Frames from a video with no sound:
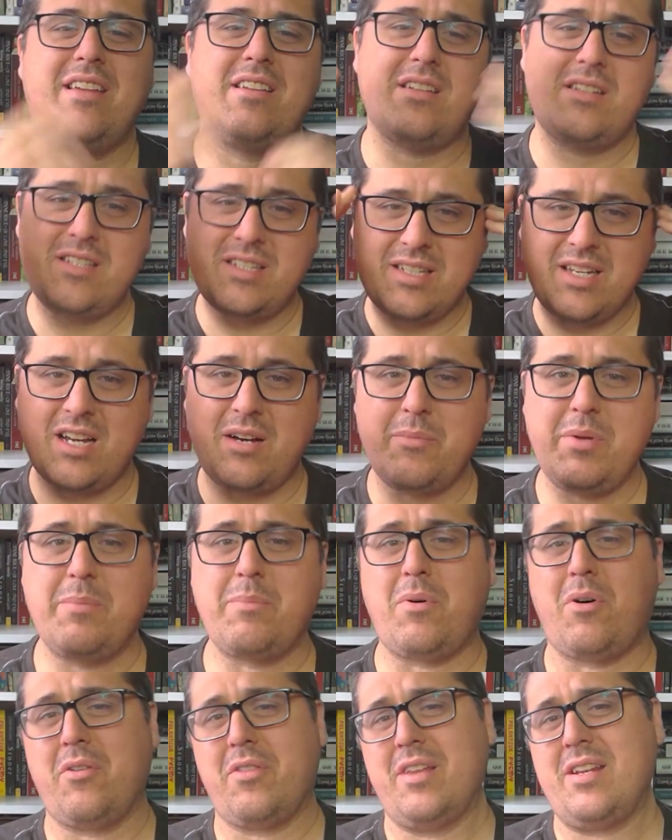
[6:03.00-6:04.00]
I just can't be
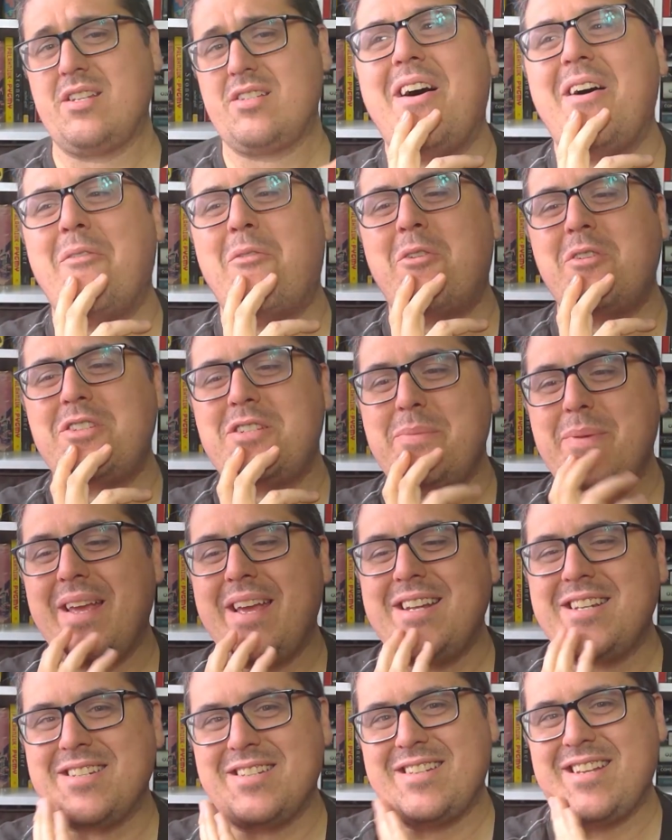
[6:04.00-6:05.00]
bothered. I want to be
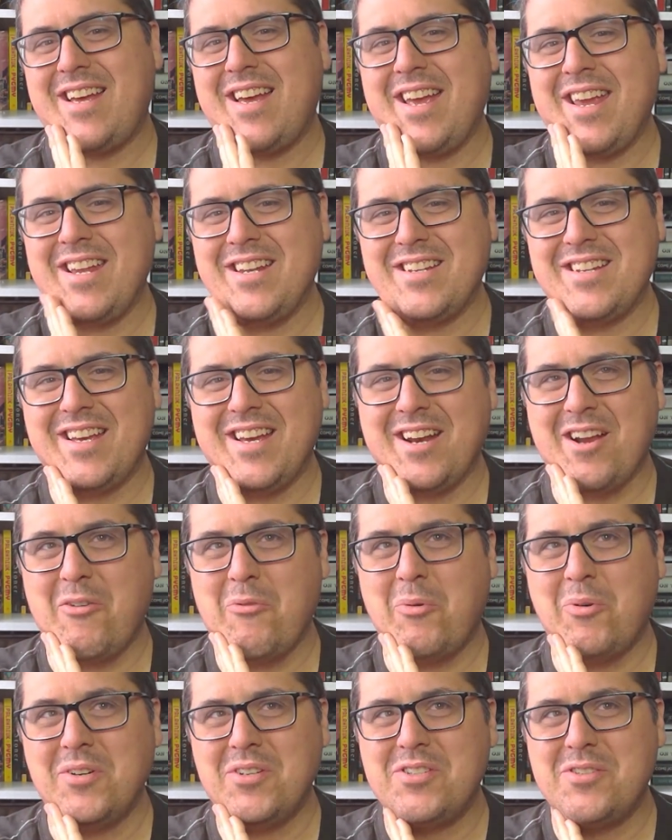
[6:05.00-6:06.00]
entertained, and I
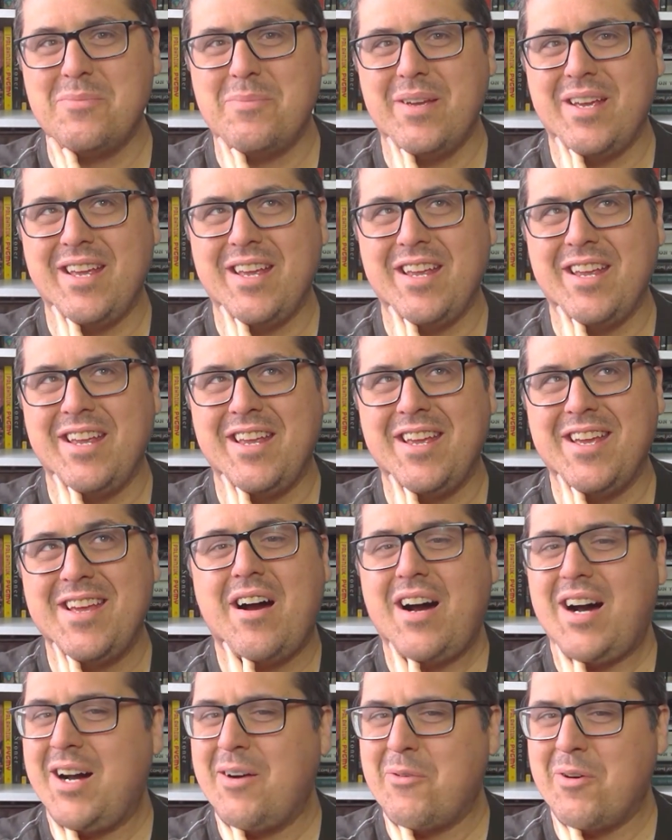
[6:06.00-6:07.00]
want to be,
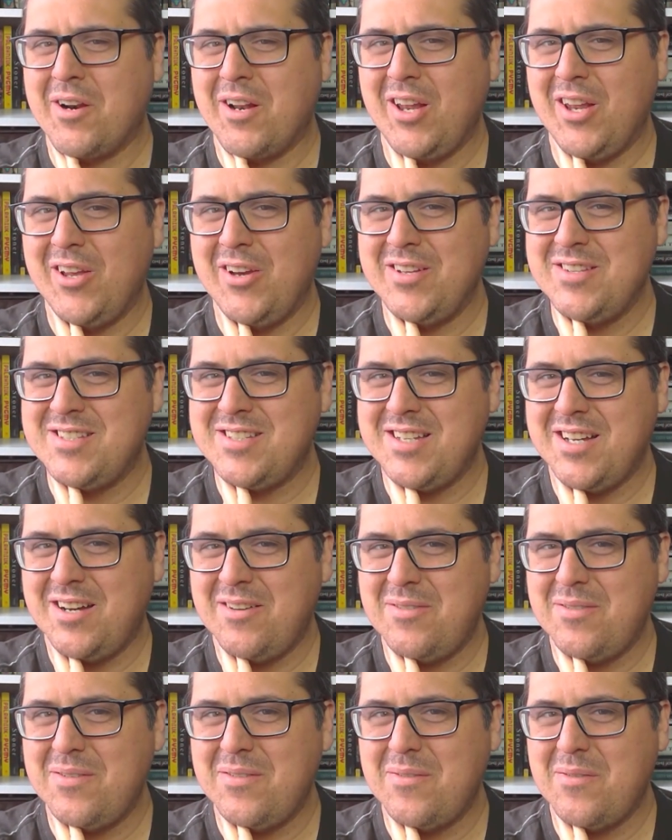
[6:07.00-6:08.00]
I want to learn
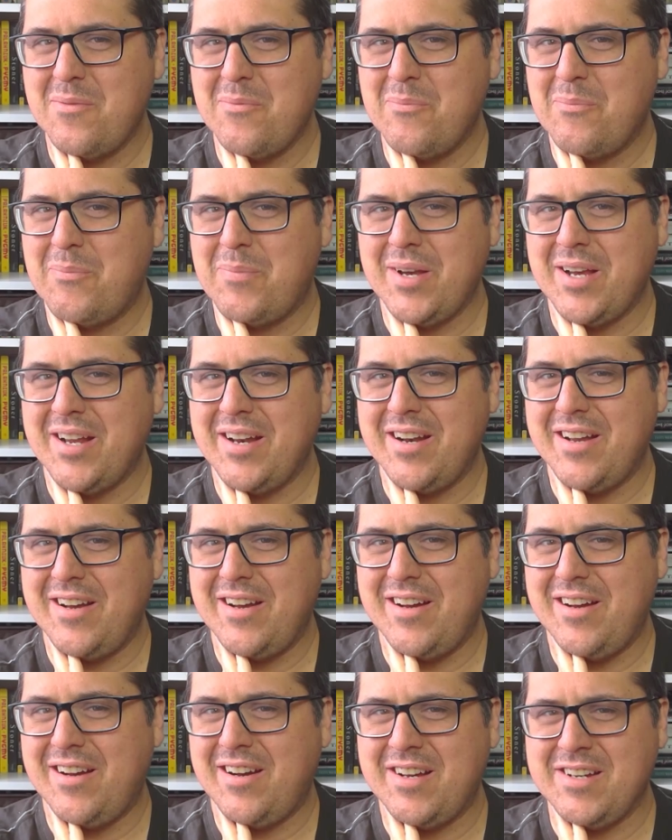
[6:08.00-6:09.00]
stuff, but
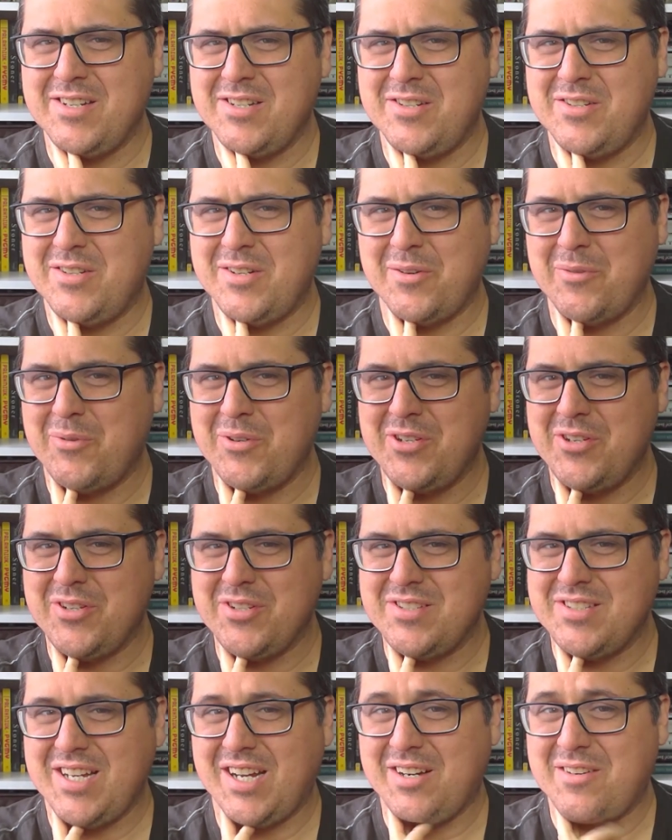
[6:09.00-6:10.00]
I don't want you
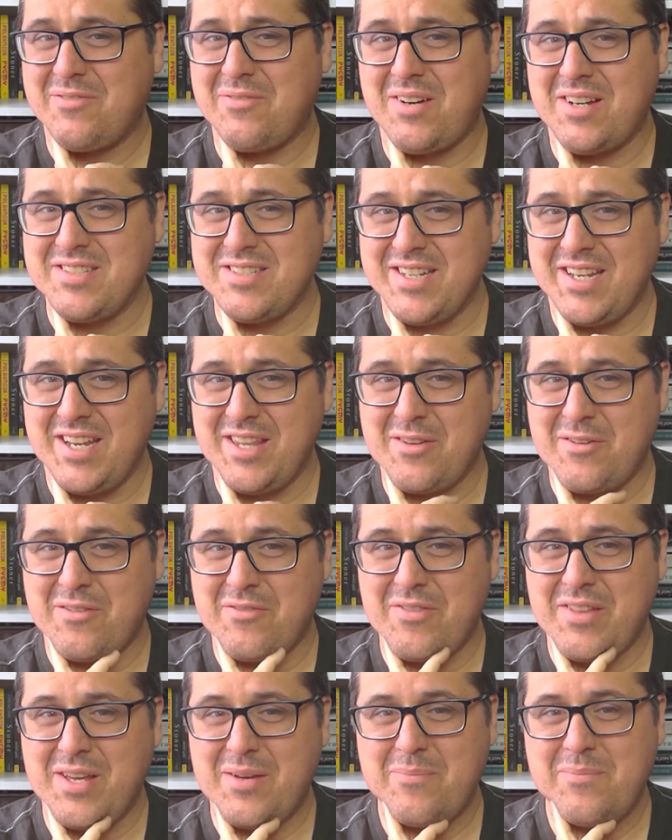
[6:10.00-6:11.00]
to sacrifice either
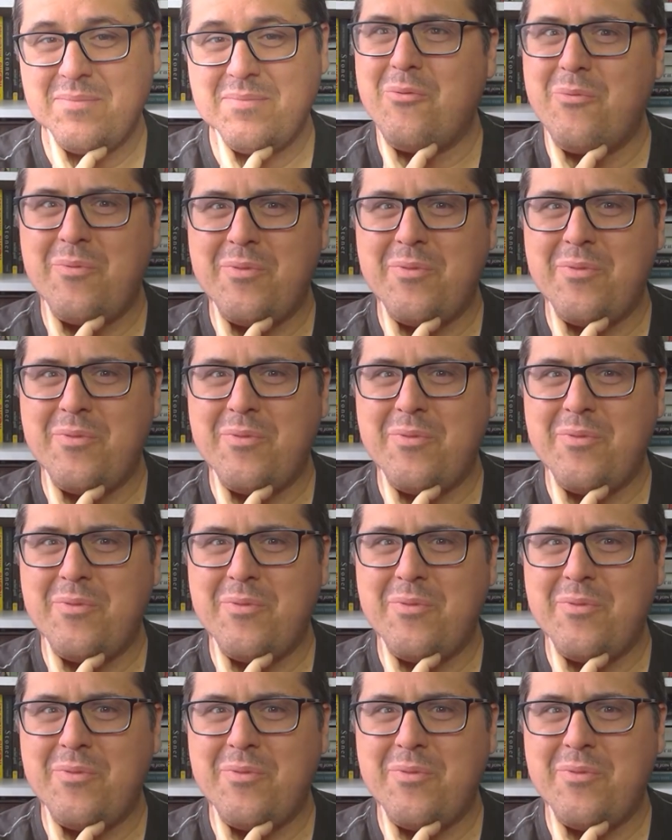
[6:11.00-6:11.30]
of them.